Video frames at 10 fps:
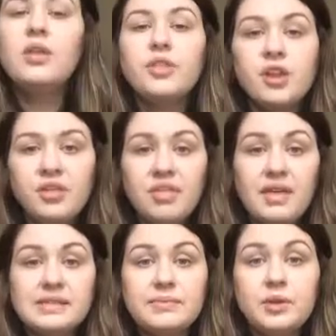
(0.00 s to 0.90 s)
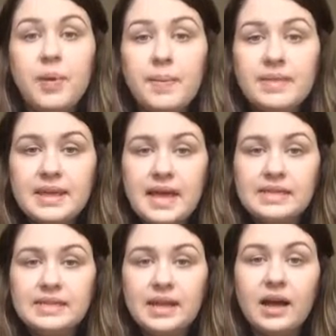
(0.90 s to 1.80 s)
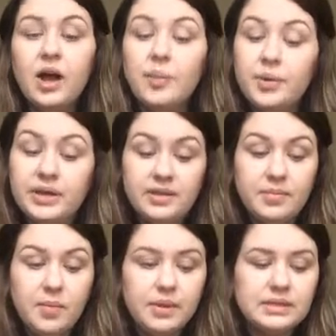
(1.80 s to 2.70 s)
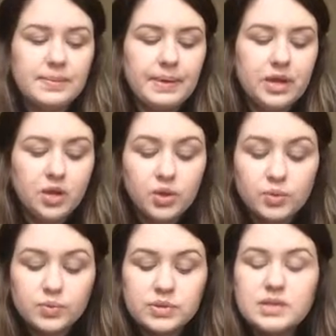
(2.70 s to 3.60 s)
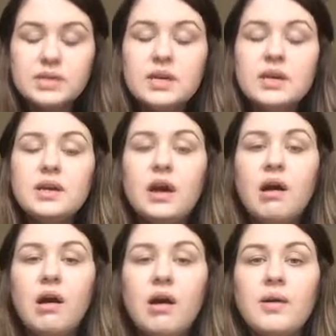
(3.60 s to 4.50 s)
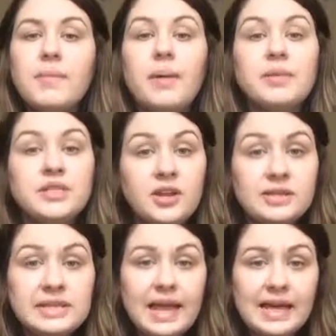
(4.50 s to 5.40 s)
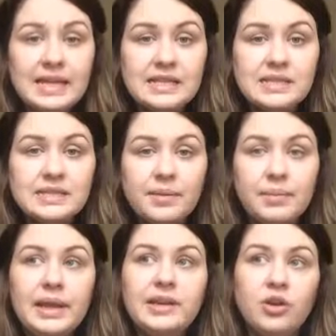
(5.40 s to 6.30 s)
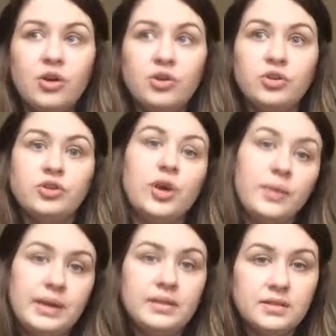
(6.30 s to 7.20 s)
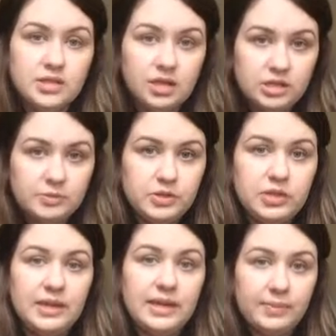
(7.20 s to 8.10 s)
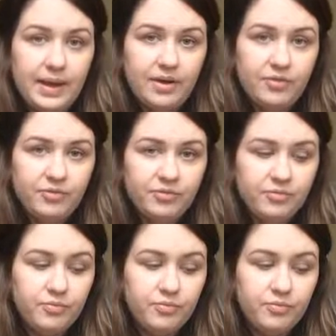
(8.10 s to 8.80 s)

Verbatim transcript: The only other things I'm going to pop in the case that I can't put in at the moment because they're being used are my maternity leggings. I'm planning on going into the hospital in a pair of